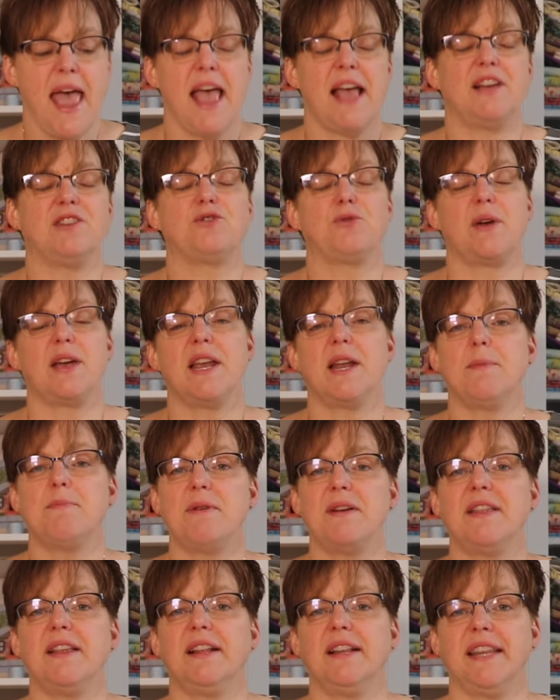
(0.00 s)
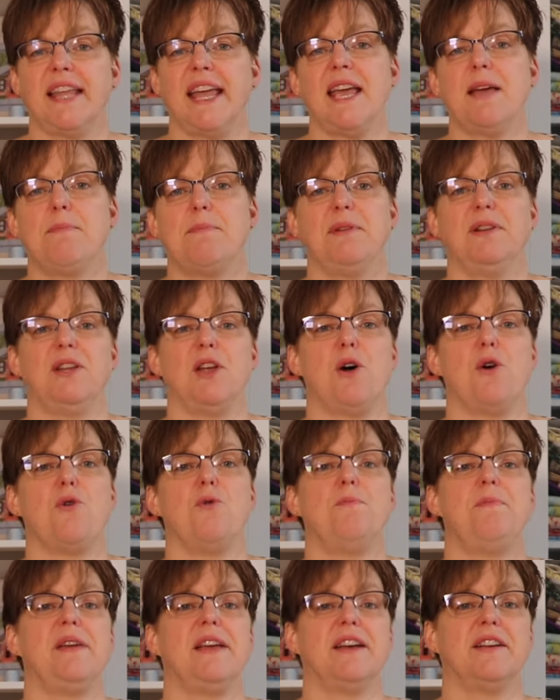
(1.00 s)
And so I'm going to put the link below
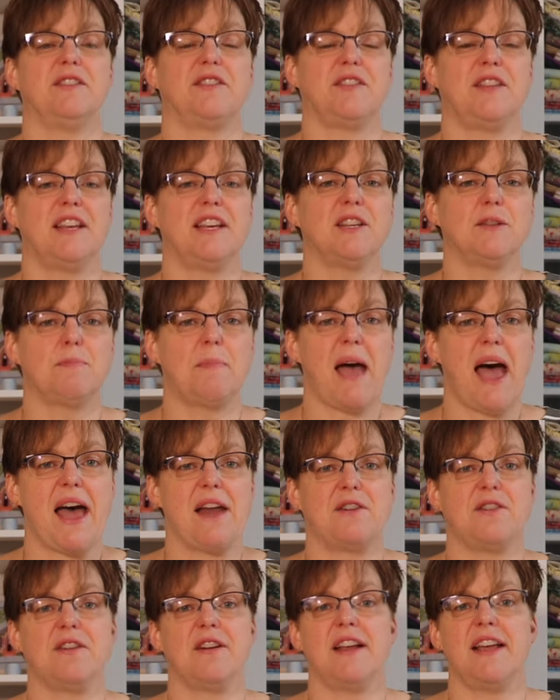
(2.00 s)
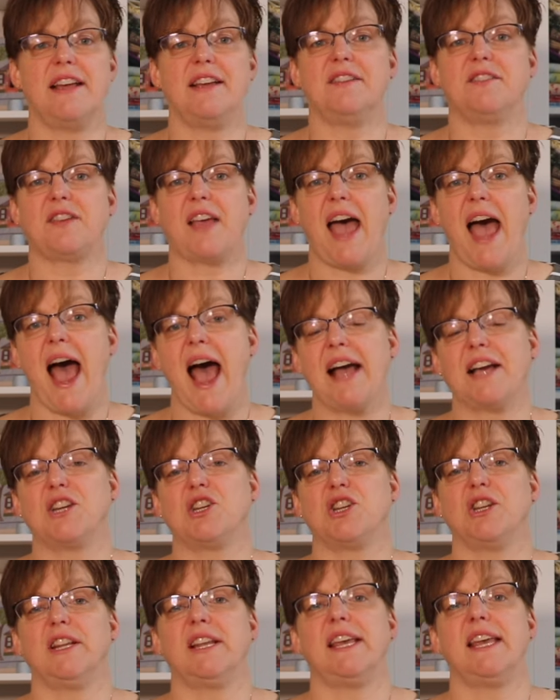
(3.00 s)
because this pattern is
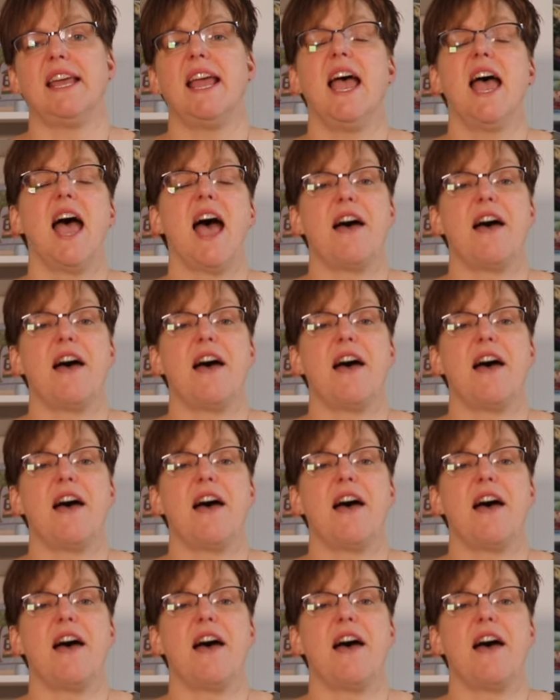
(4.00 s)
actually